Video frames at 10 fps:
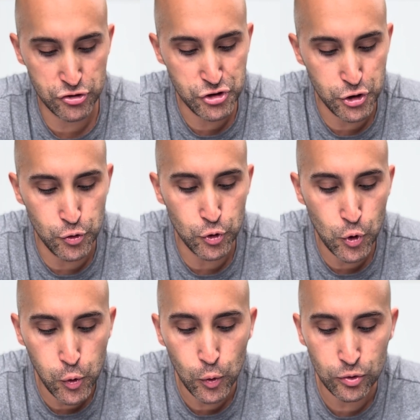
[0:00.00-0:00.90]
to
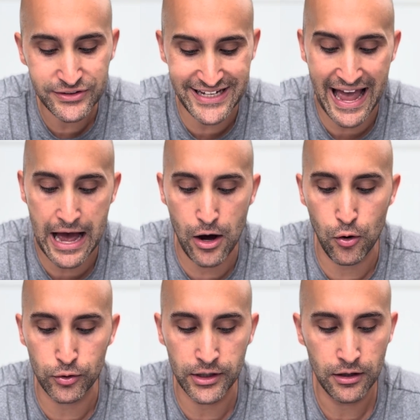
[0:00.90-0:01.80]
cool
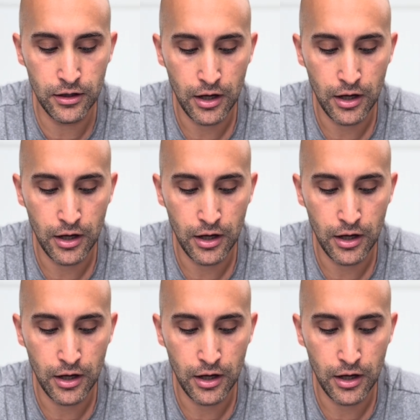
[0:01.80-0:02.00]
down